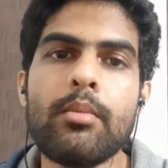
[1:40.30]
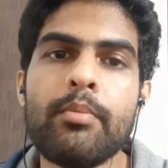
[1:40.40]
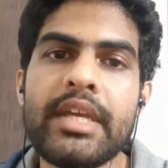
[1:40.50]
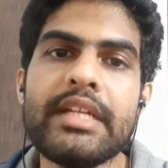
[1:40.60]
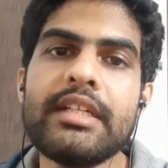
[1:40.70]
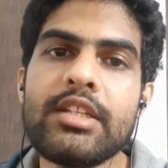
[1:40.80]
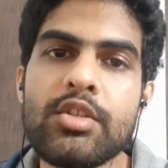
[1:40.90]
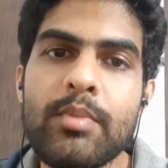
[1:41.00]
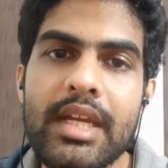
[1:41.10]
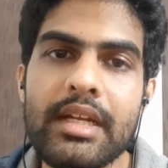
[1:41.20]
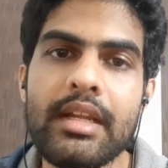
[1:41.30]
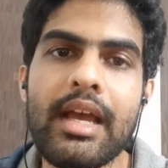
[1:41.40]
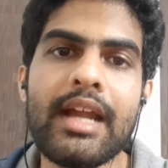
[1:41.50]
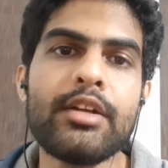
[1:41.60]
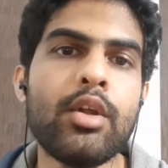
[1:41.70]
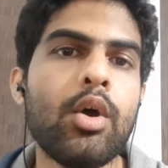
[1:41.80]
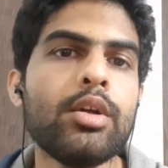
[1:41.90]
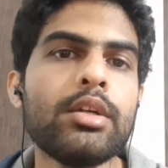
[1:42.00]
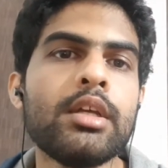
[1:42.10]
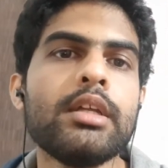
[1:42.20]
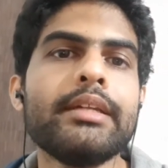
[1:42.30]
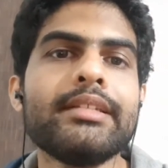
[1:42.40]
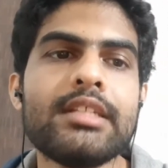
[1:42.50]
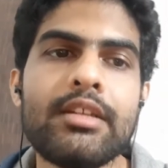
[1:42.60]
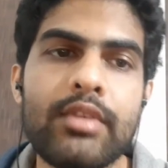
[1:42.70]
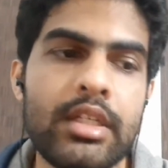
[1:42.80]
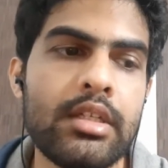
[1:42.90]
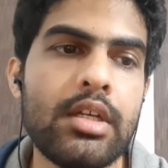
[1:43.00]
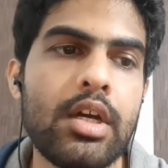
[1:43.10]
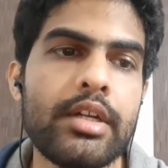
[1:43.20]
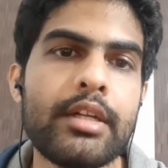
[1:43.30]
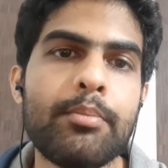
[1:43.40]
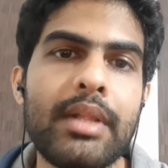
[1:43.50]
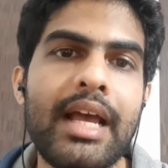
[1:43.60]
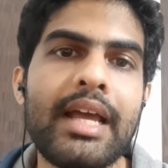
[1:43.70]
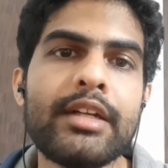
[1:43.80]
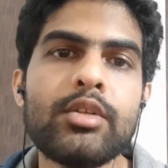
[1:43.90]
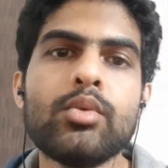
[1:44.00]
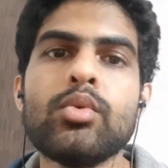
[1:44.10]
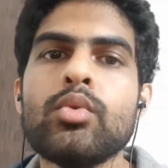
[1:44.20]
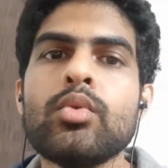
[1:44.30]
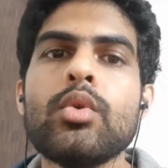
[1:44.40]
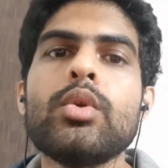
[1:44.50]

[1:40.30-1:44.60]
being dismayed at not receiving a reply to